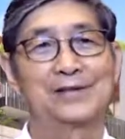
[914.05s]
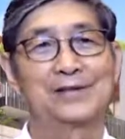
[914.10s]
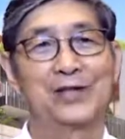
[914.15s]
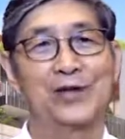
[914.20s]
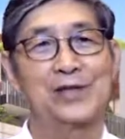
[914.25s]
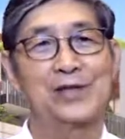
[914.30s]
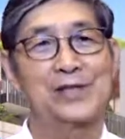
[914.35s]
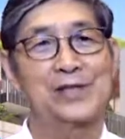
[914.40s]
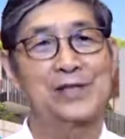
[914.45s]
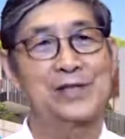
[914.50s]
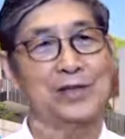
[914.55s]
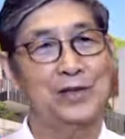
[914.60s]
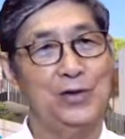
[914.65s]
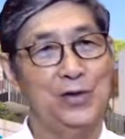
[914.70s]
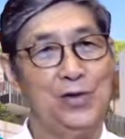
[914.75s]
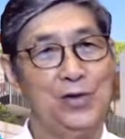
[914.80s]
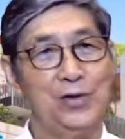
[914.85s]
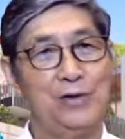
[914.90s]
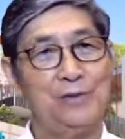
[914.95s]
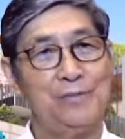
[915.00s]
God said,
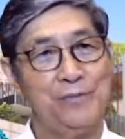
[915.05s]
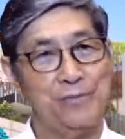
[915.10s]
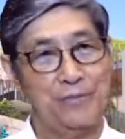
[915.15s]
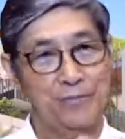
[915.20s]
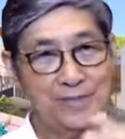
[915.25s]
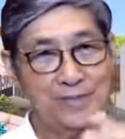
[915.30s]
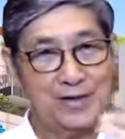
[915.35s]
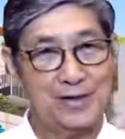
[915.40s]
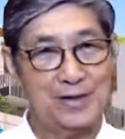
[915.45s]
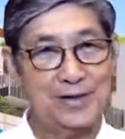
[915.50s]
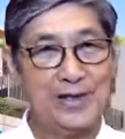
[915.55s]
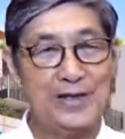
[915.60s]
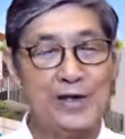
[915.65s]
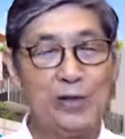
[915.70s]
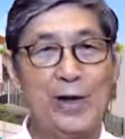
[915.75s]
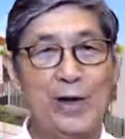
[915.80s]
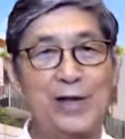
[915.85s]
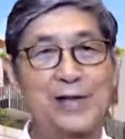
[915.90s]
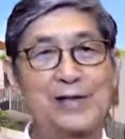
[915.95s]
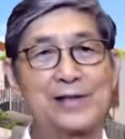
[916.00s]
go. He
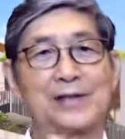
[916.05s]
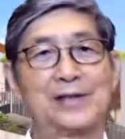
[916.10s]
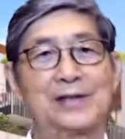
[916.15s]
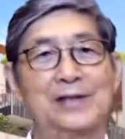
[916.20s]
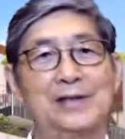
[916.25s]
went.